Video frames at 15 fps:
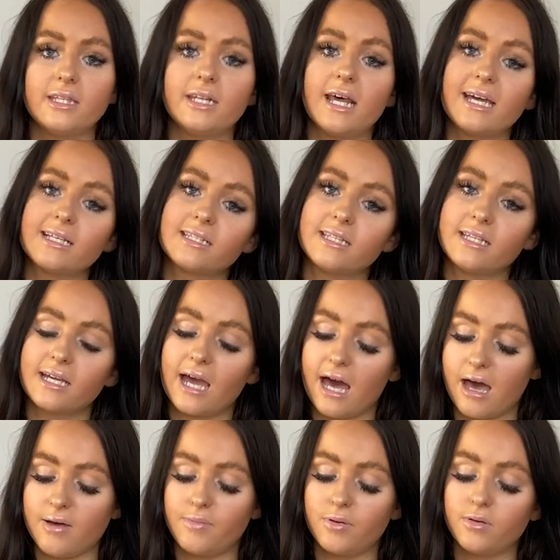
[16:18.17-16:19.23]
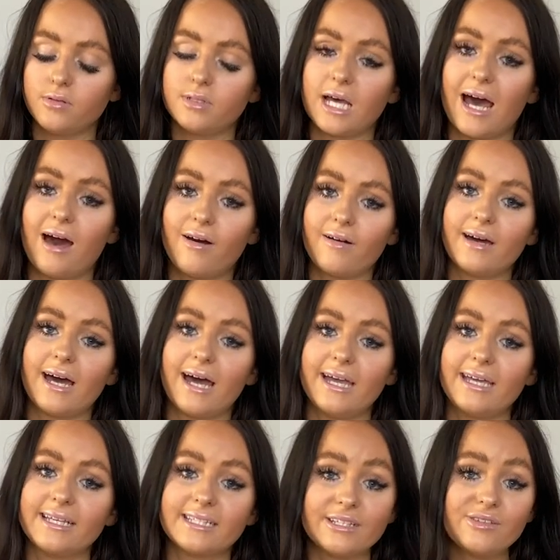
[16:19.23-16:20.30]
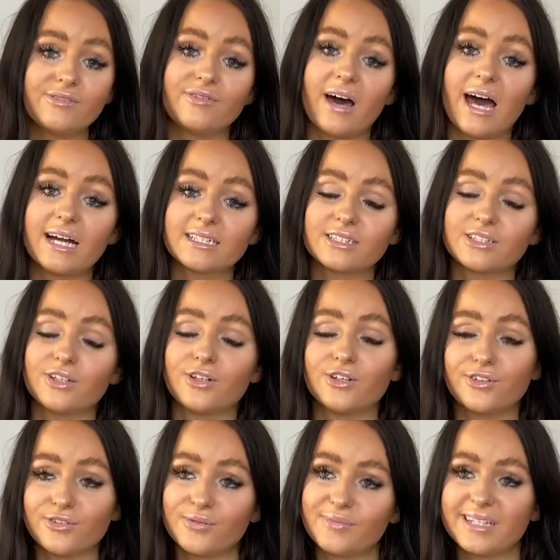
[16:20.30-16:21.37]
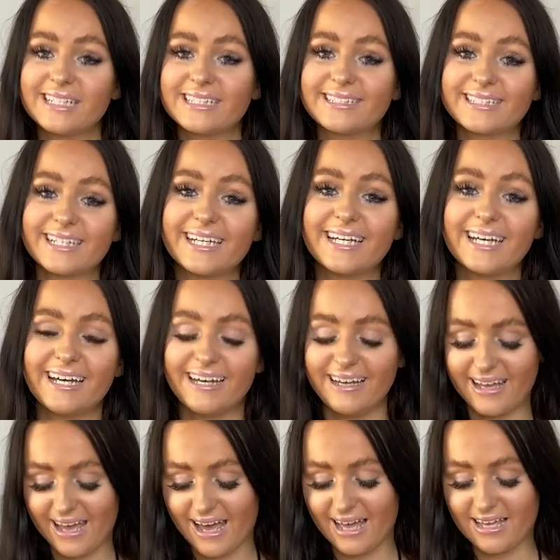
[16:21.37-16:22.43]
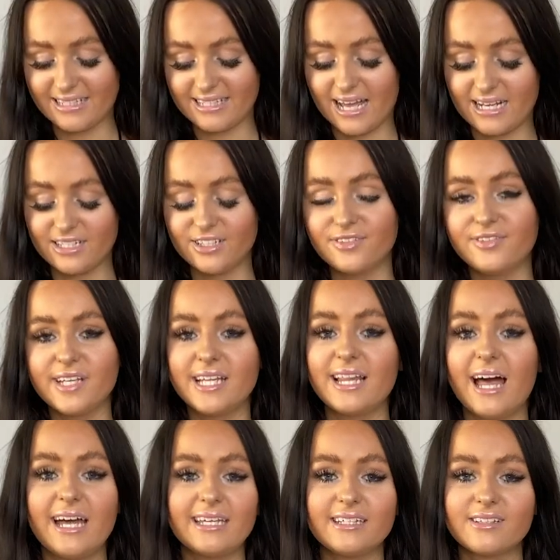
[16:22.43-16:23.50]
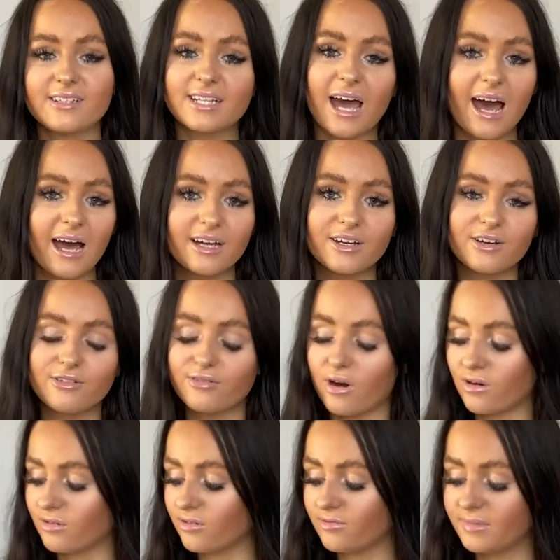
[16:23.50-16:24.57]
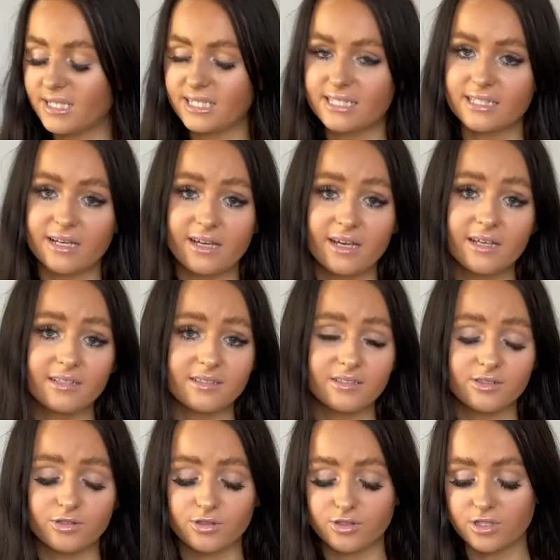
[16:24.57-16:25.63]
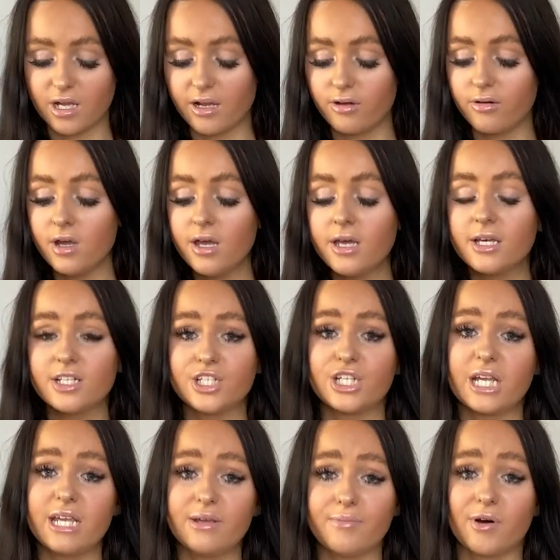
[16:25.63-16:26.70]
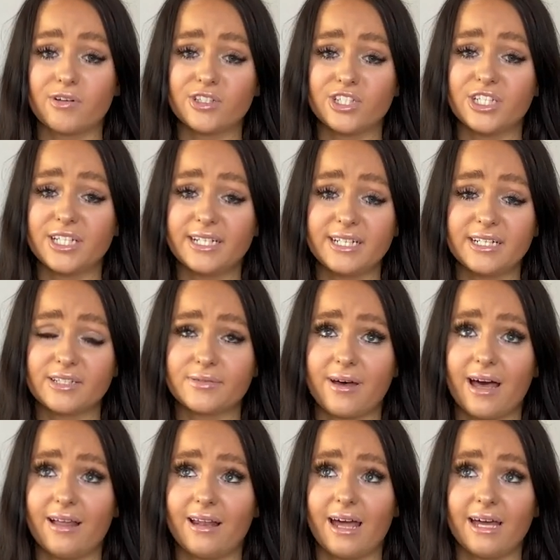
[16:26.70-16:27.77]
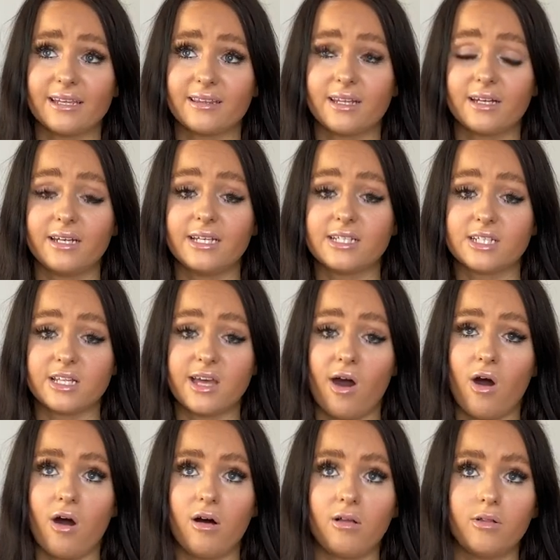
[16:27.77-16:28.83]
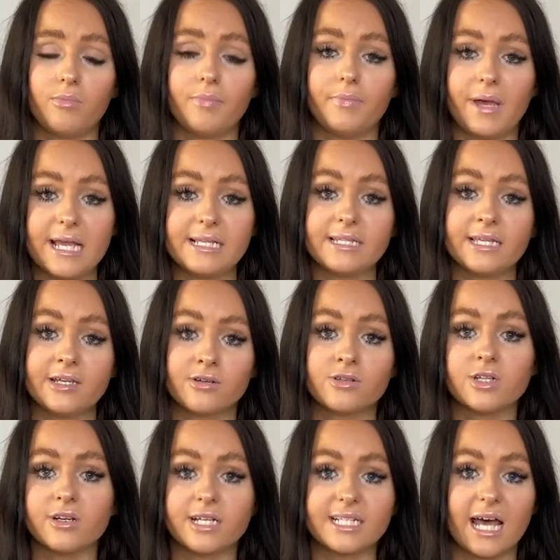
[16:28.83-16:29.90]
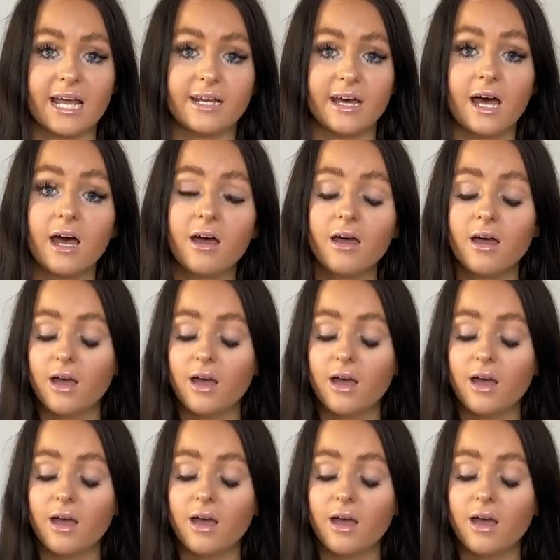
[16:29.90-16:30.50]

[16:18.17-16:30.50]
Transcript: the next thing I pulled out is in fact another mini skirt, as I just feel like you just can't go wrong with mini skirts. They're just so cheap on Shein as well. Like, they're literally all basically under a tenner.